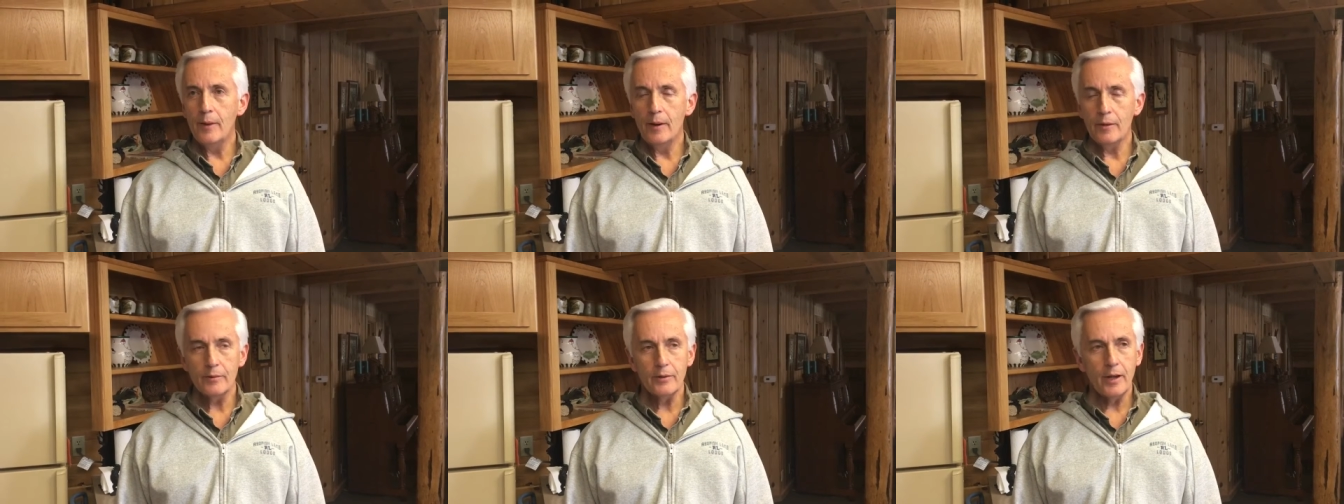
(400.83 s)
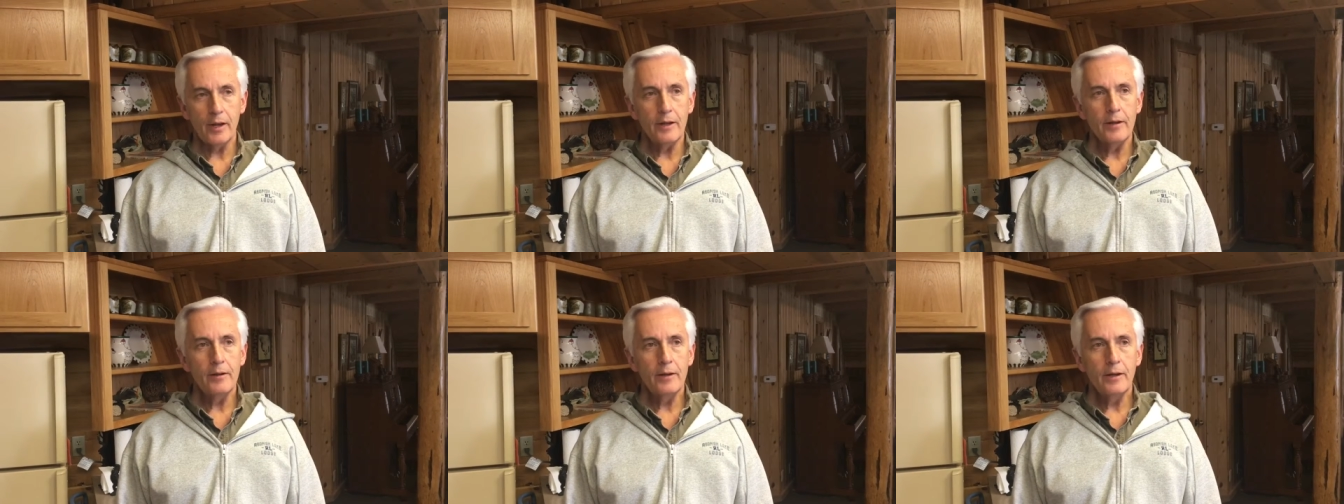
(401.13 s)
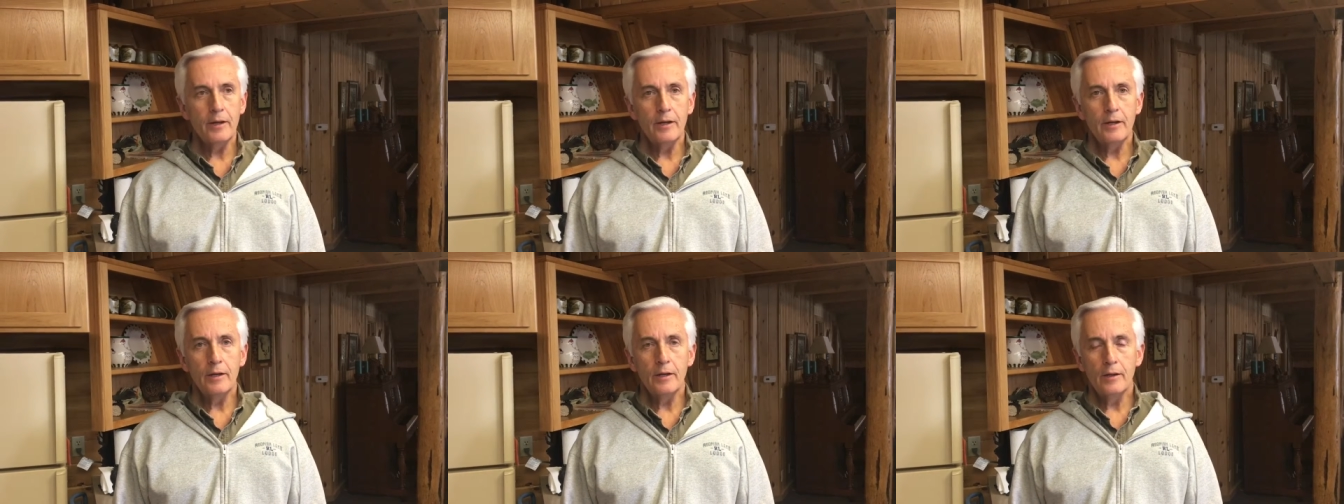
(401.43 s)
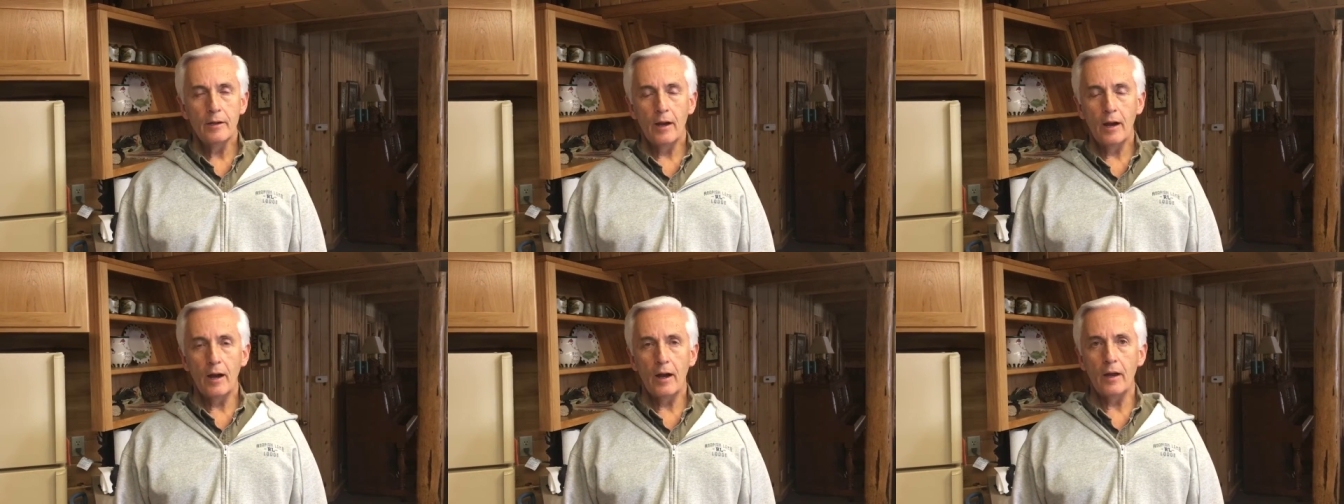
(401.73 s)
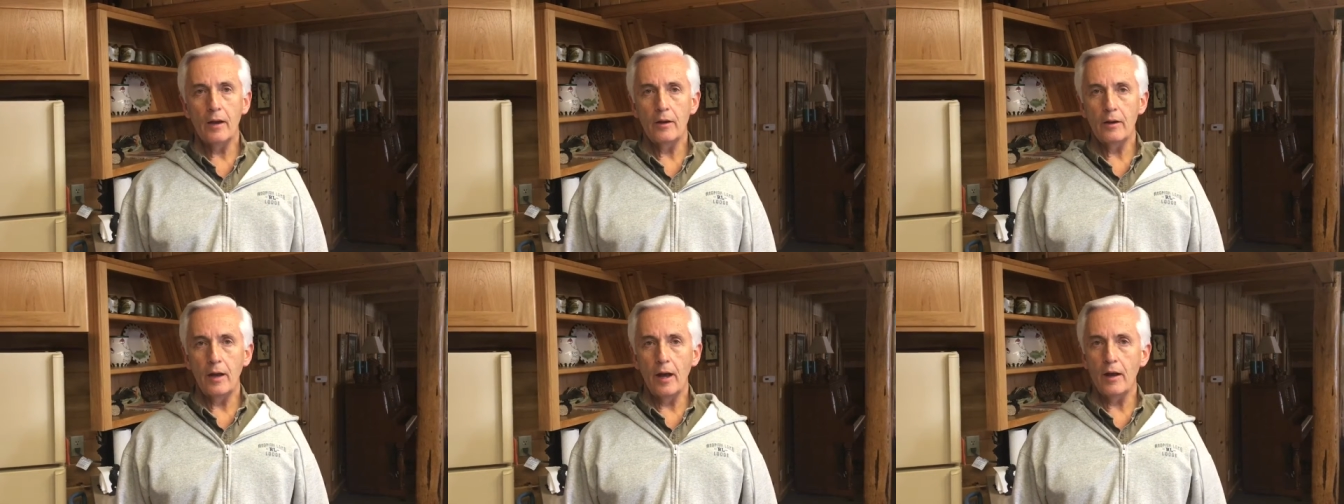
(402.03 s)
Okay.
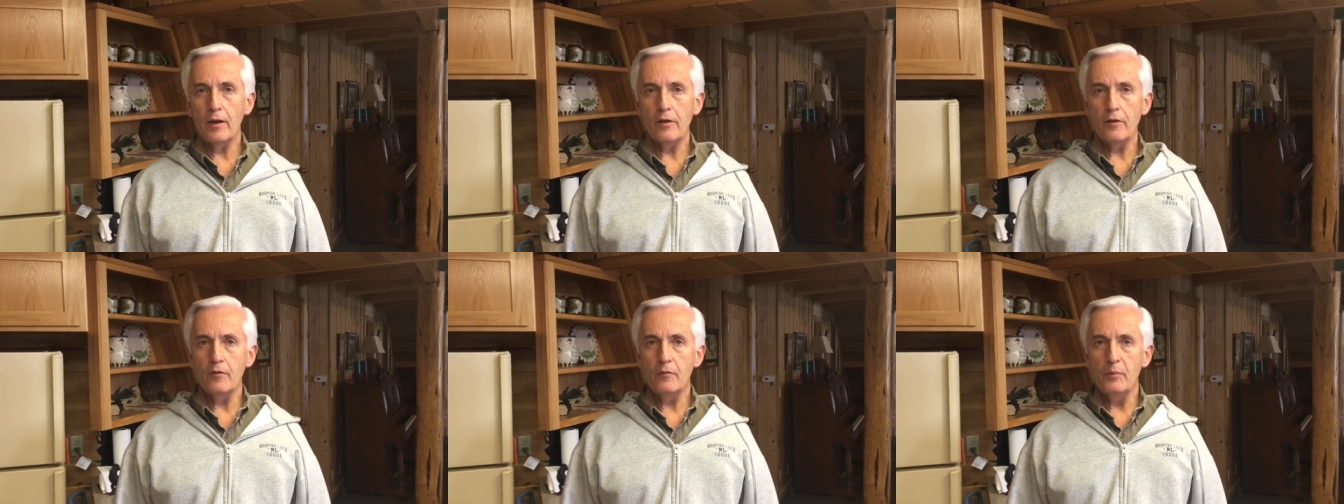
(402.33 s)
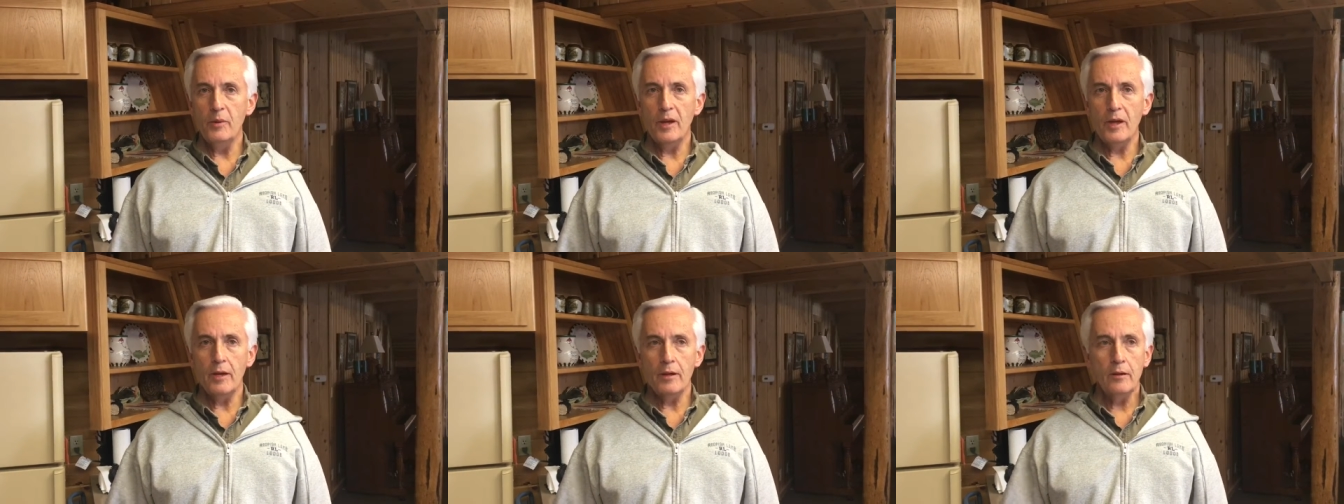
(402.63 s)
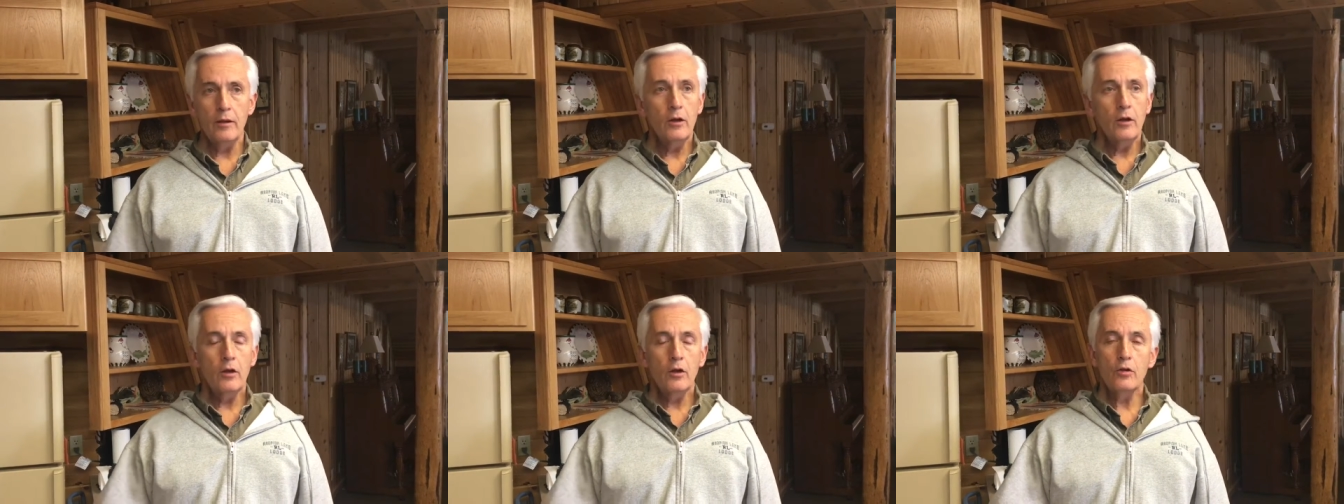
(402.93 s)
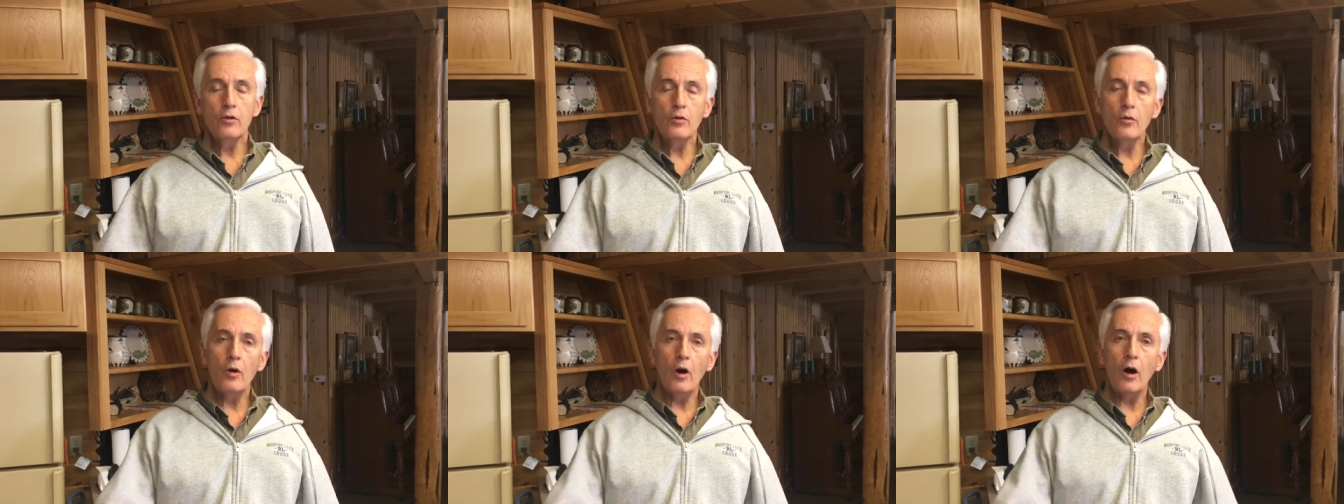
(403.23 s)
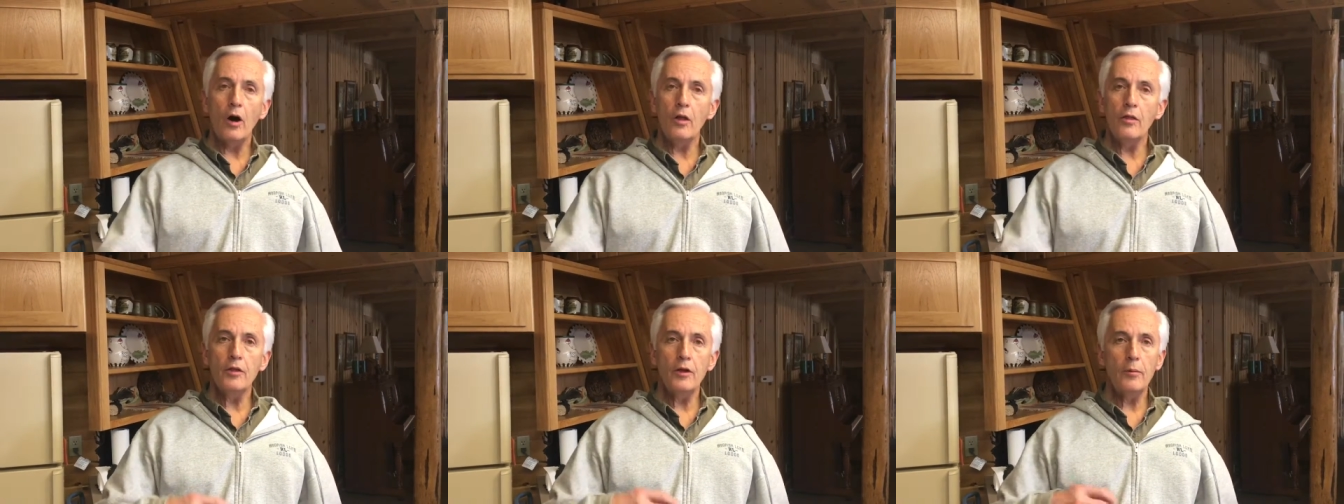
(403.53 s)
Now you've been through
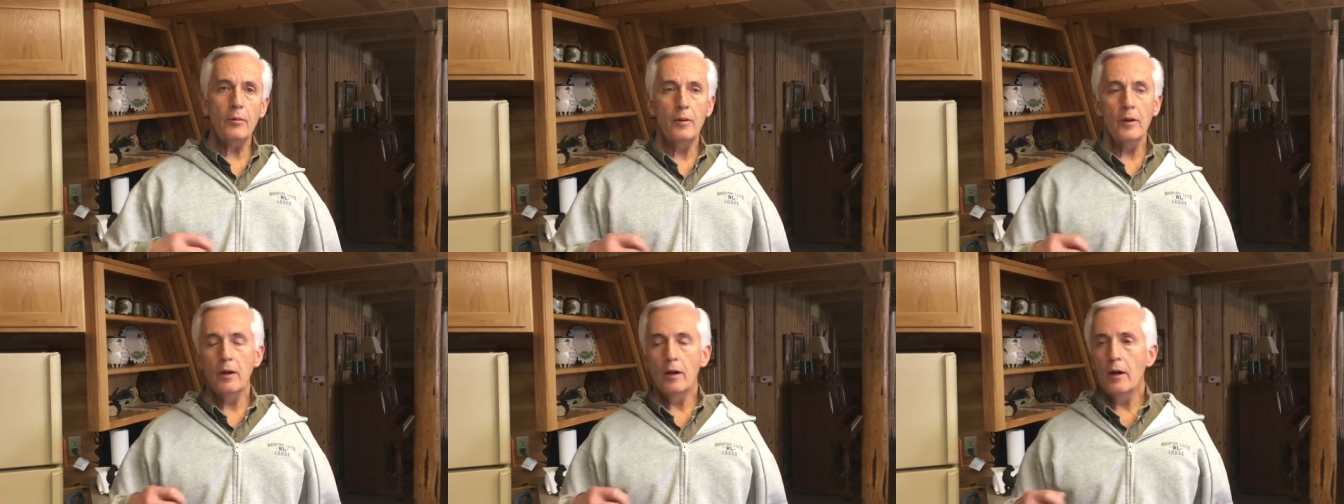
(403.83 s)
all the